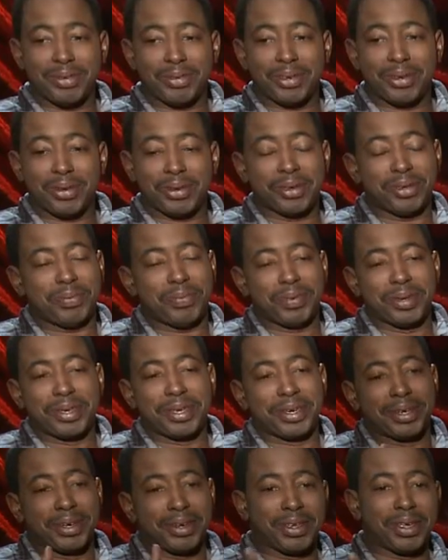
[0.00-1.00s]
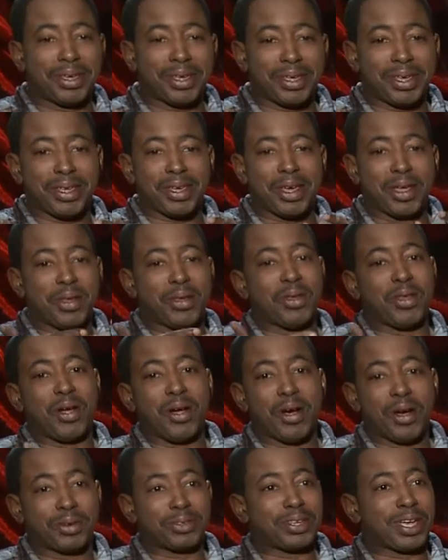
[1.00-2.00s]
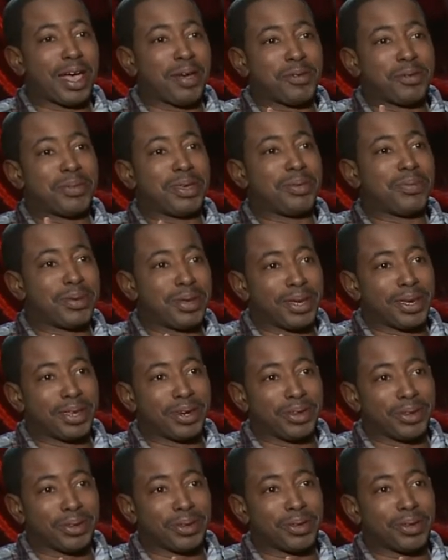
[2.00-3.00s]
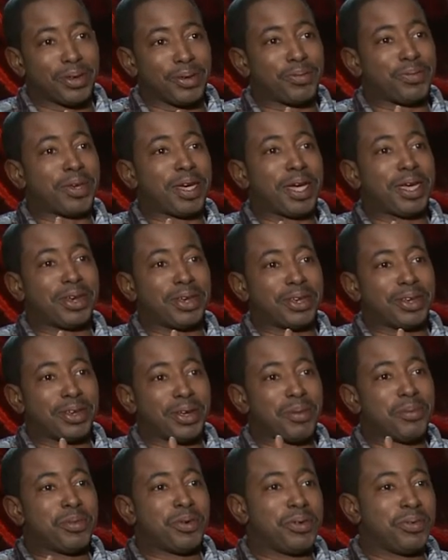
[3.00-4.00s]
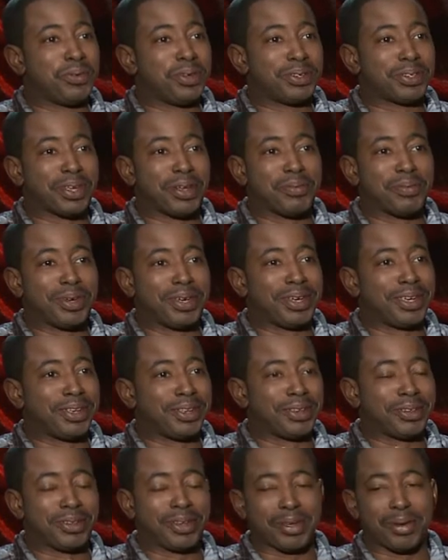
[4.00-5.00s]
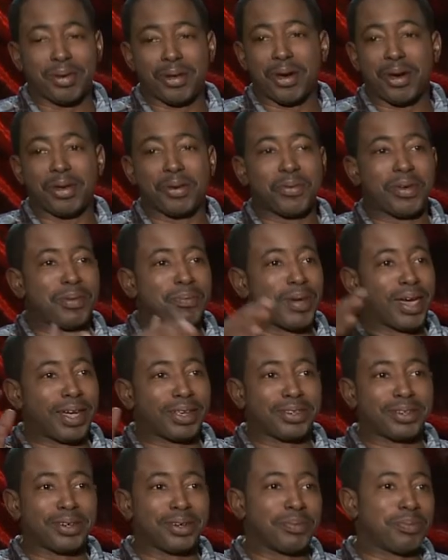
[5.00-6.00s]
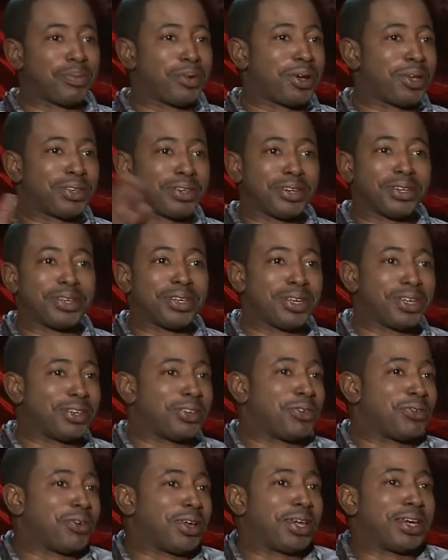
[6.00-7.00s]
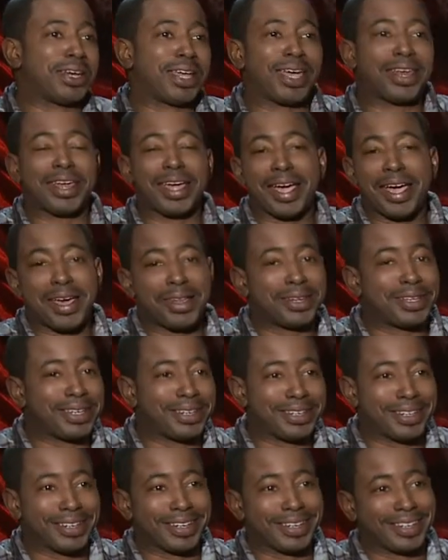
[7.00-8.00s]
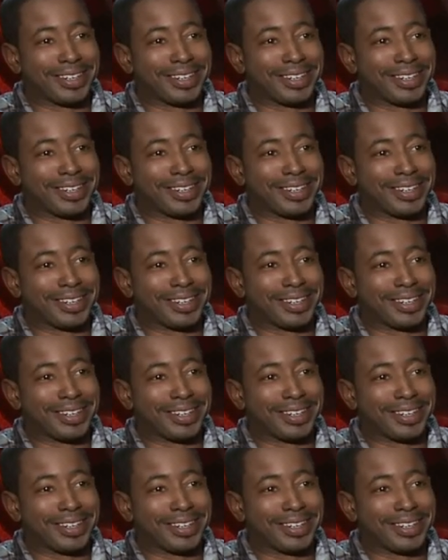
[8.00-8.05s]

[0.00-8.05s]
Yo, it's been a long time of me being a fan of your movies. I mean, you know, all the way back to the Boyz n the Hood, you running down the alley to